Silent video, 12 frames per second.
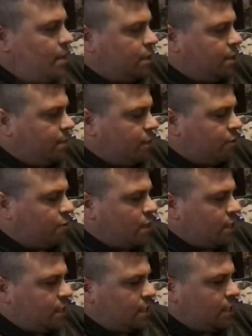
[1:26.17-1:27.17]
Some of the
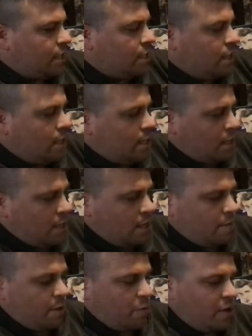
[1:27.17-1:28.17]
trucks that
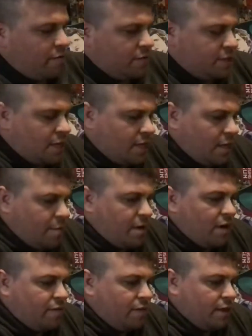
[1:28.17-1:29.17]
my wife was talking
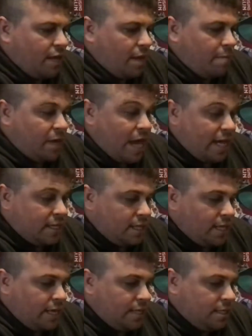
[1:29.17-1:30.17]
about for the game
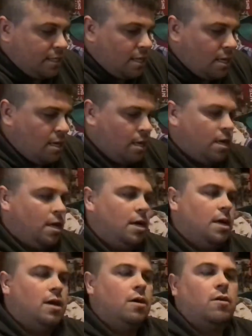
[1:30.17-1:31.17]
Gaslands
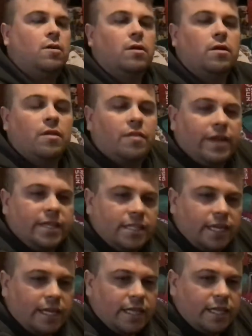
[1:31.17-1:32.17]
are things
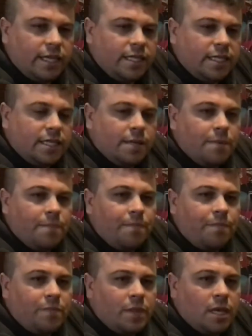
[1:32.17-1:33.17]
like this.
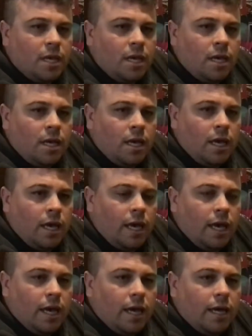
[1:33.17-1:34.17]

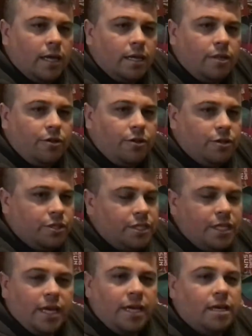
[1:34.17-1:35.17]
And you just
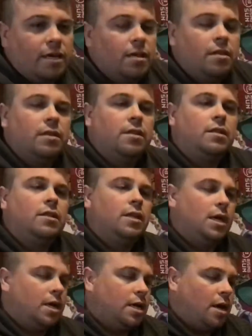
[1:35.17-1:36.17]
take little
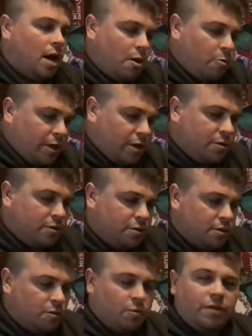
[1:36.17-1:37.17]
Hot Wheels
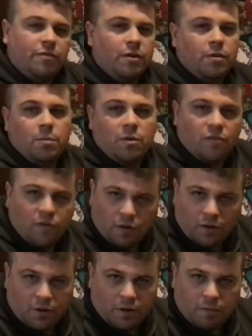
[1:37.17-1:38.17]
or whatever your
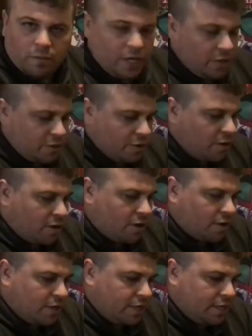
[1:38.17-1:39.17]
preferred miniature
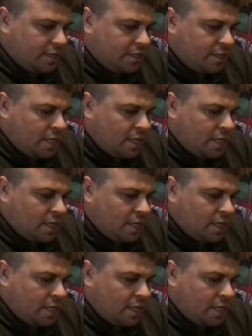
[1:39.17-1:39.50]
car is